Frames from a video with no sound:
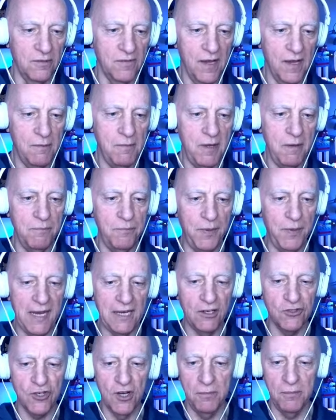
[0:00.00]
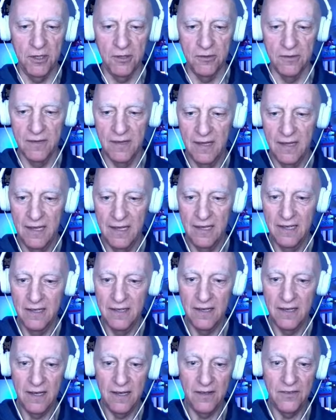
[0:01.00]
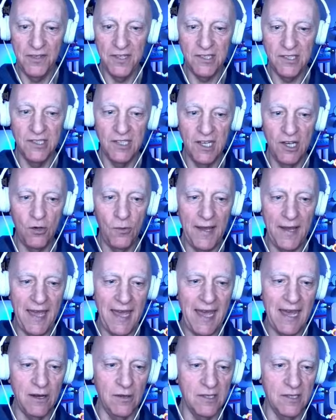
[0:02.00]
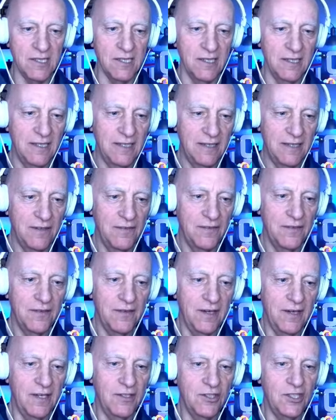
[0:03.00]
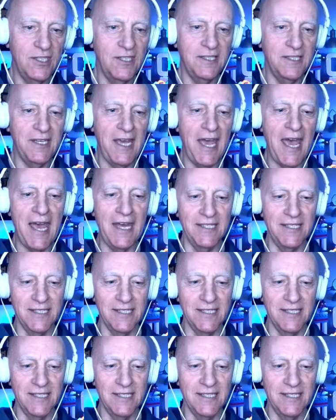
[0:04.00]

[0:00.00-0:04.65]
I'm in big trouble there's no way out. And she's dead.